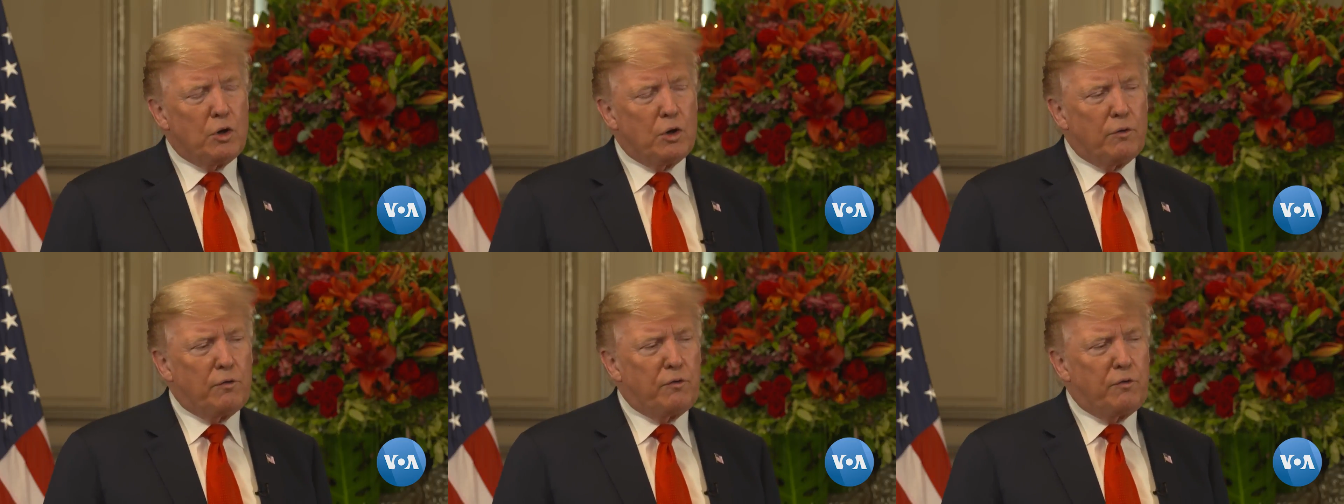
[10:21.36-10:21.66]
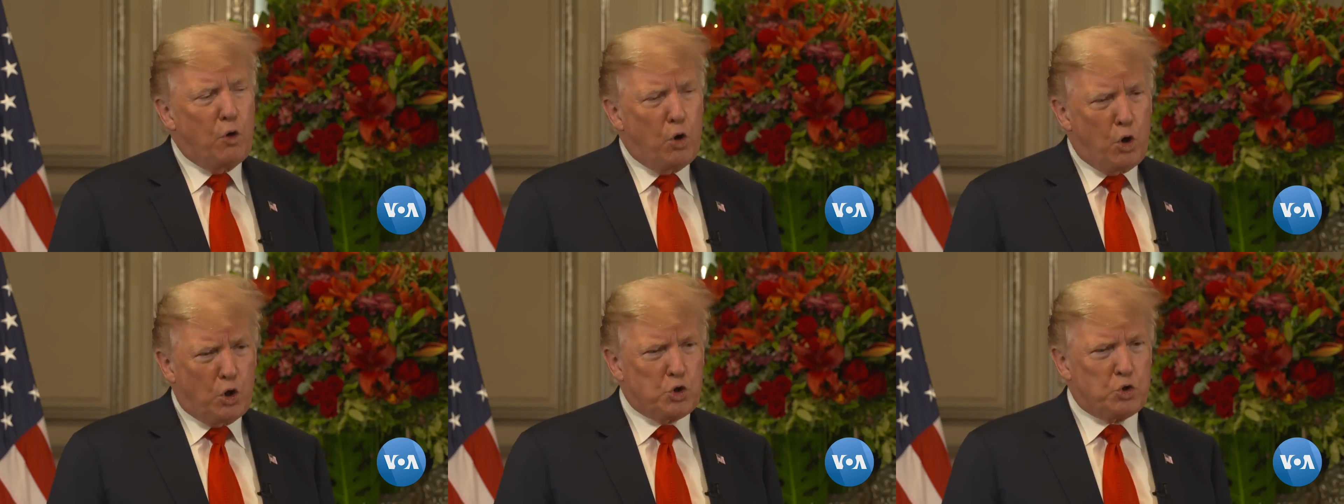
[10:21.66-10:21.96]

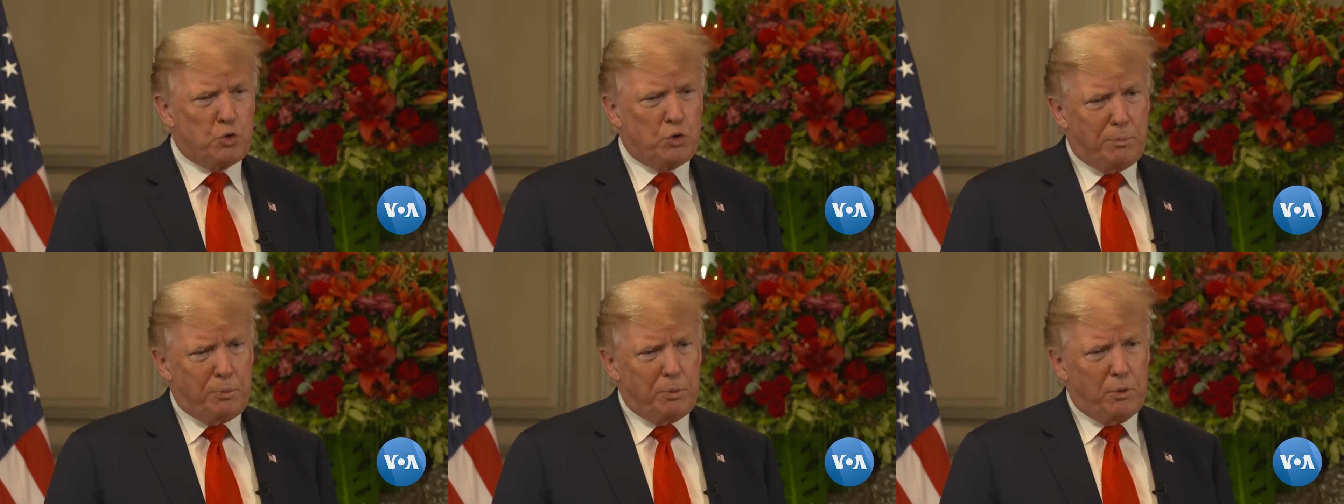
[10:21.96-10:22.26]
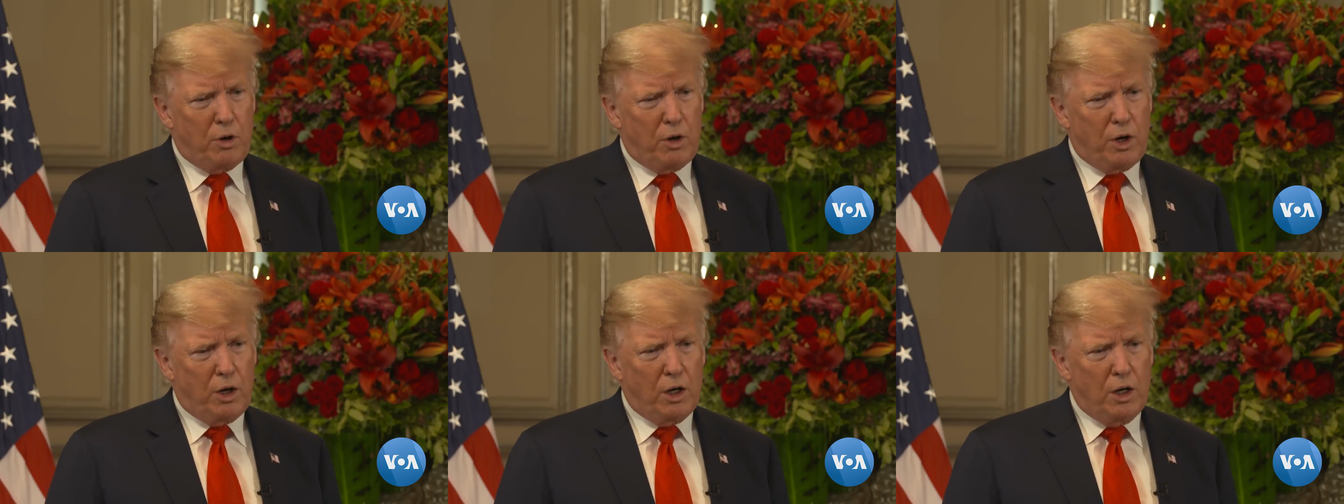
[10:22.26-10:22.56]
false
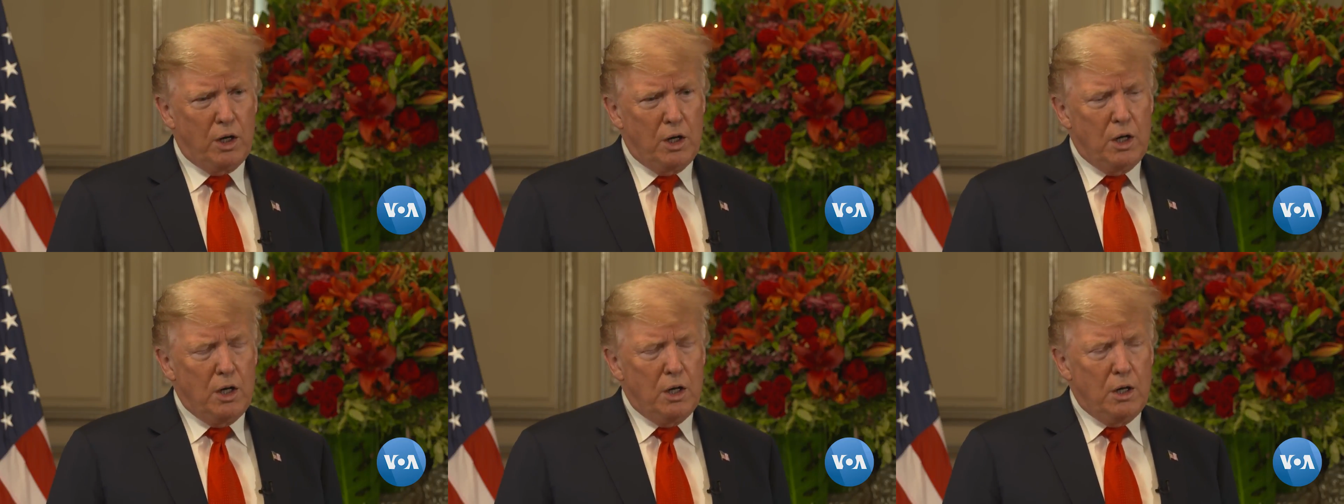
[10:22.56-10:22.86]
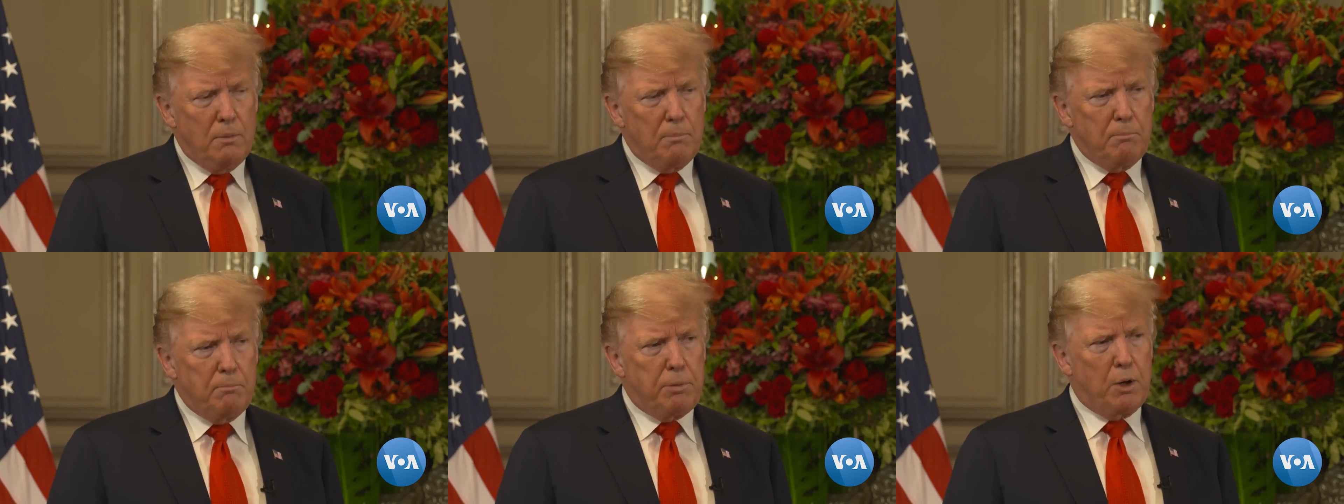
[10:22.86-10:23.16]
reporting,
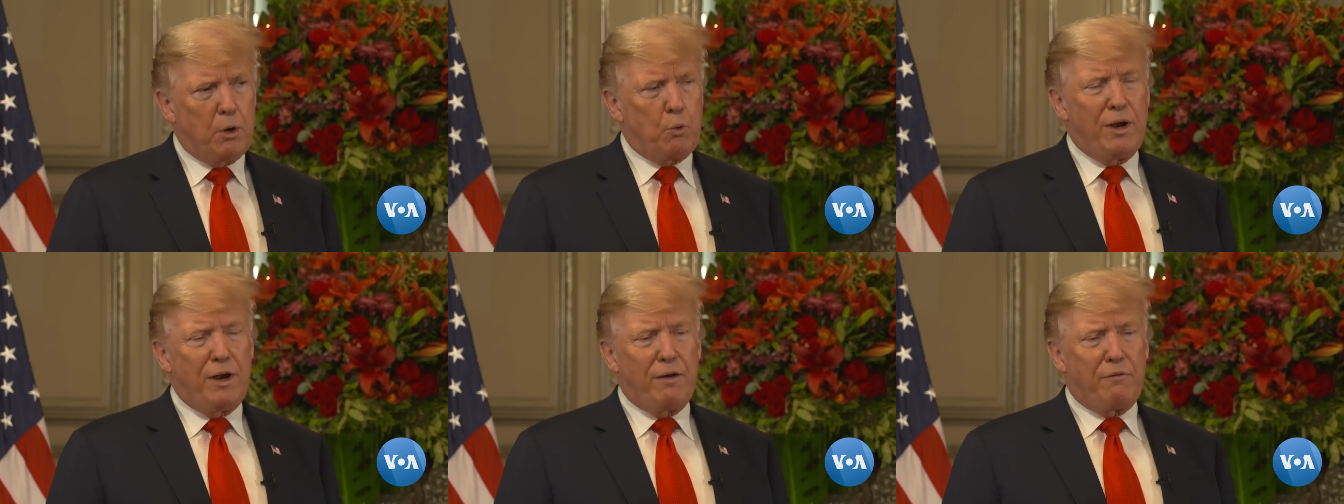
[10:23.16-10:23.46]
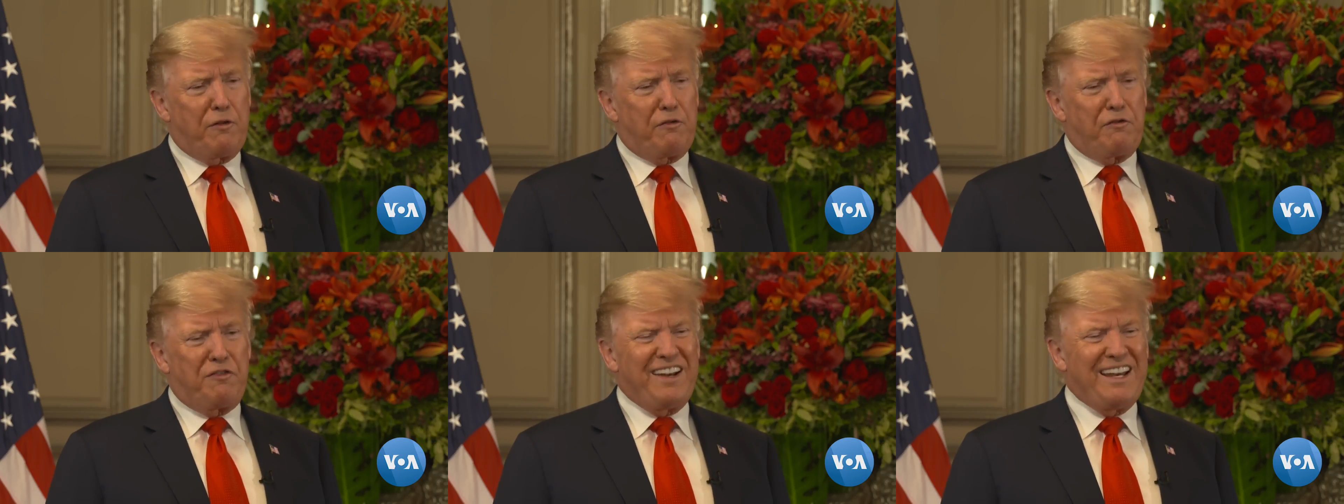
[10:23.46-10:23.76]
but we have
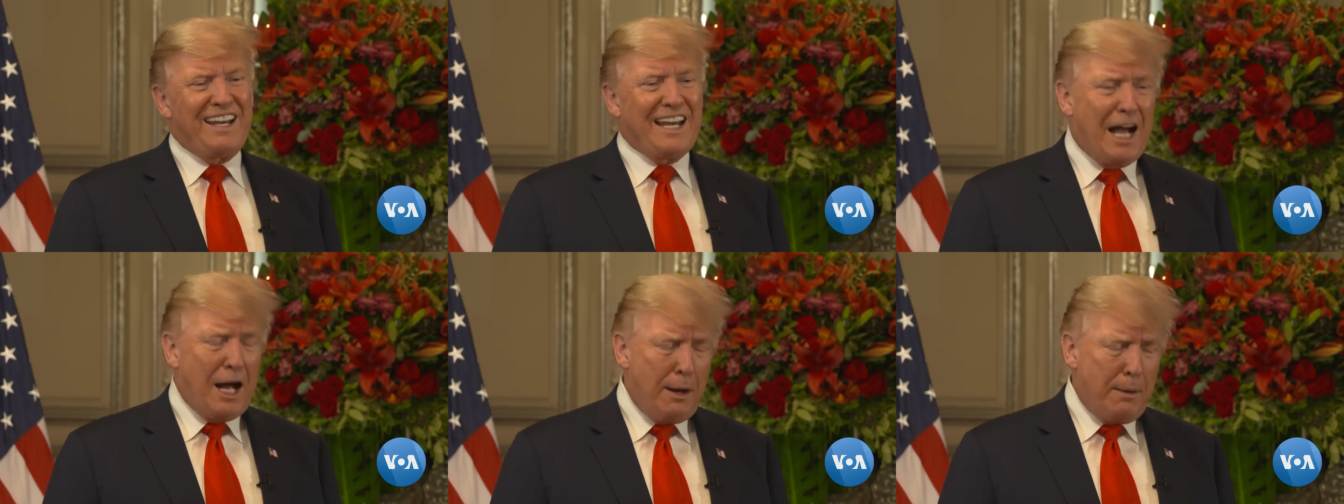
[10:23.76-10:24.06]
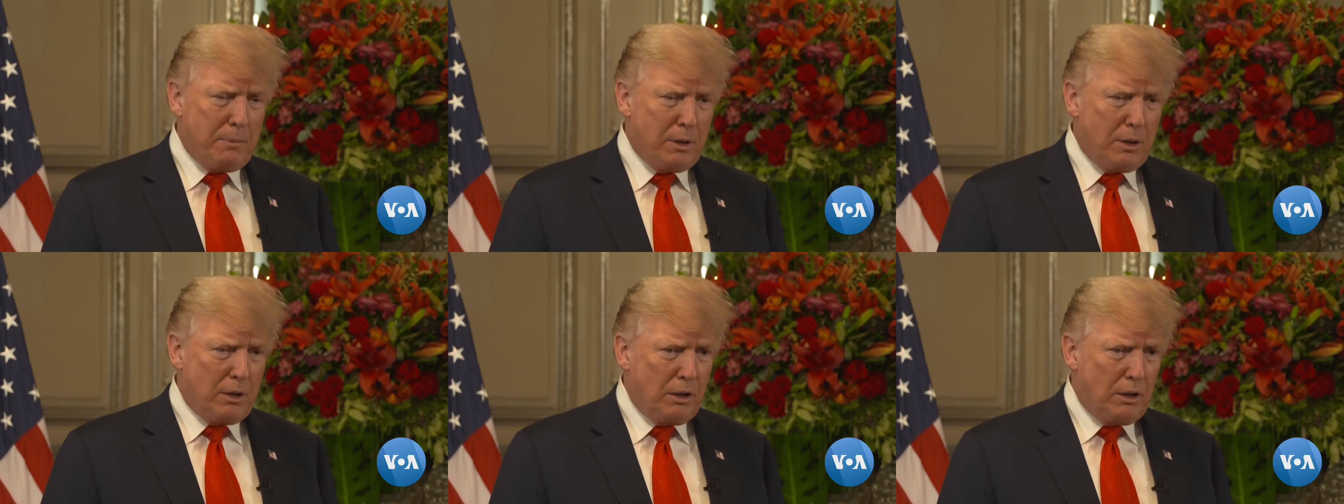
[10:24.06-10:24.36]
a
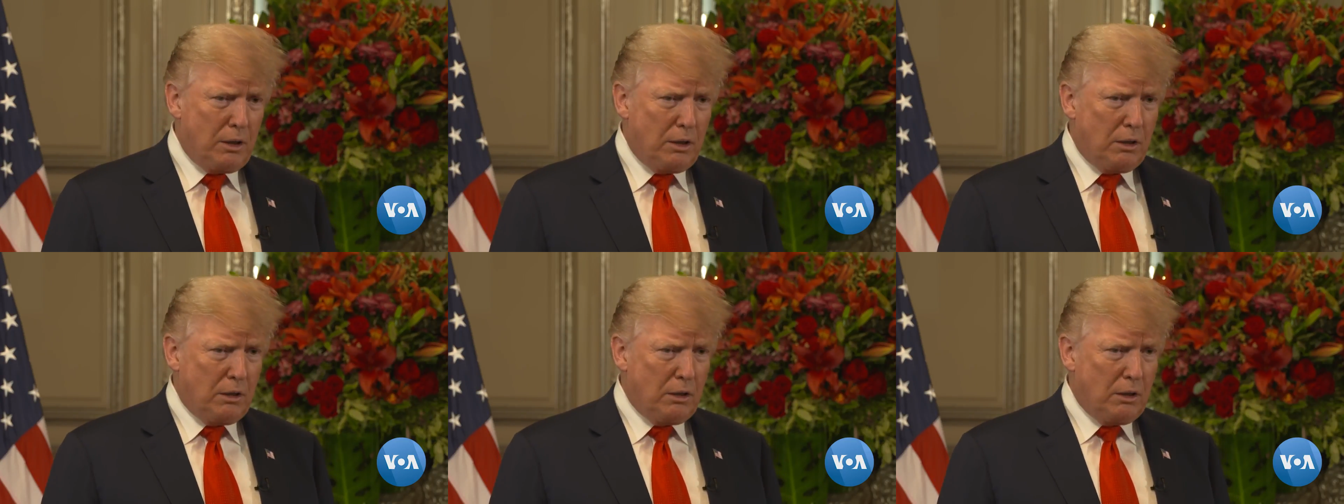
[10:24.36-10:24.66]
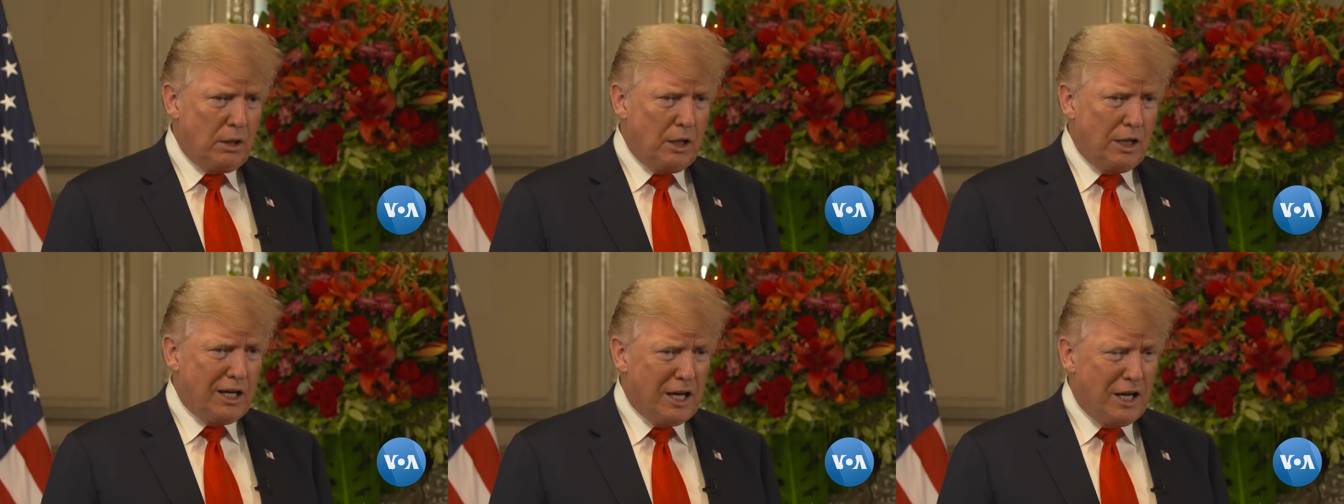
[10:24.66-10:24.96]
phenomenal
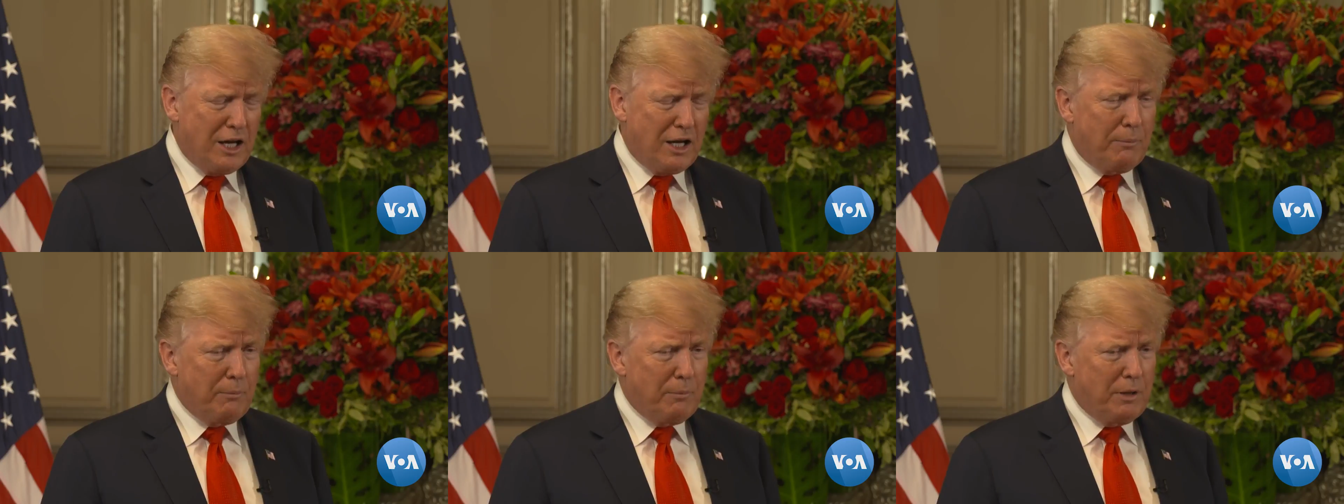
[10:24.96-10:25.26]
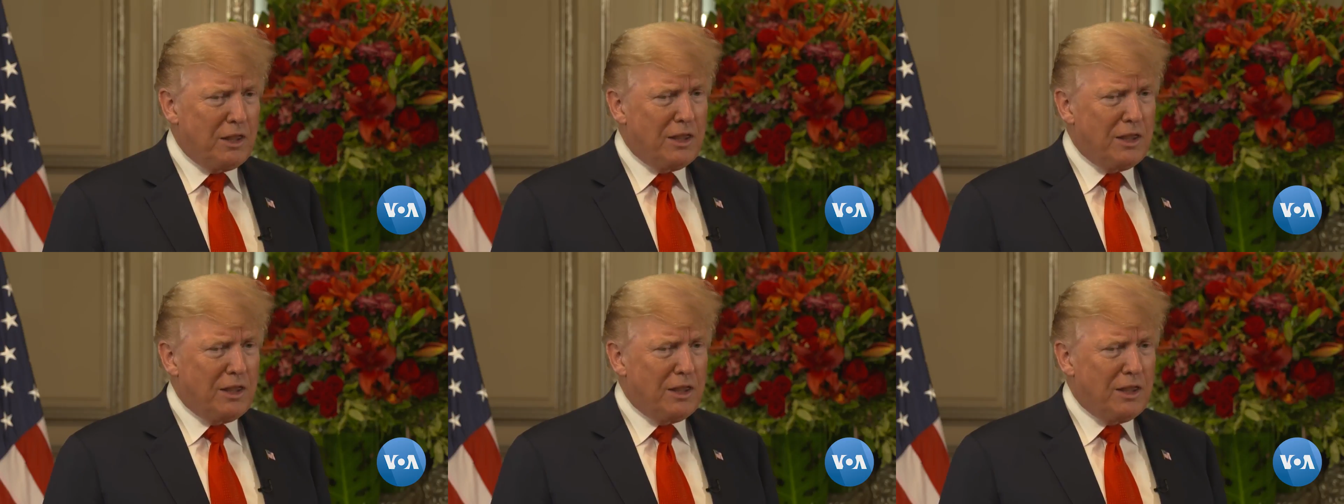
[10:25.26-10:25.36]
economy.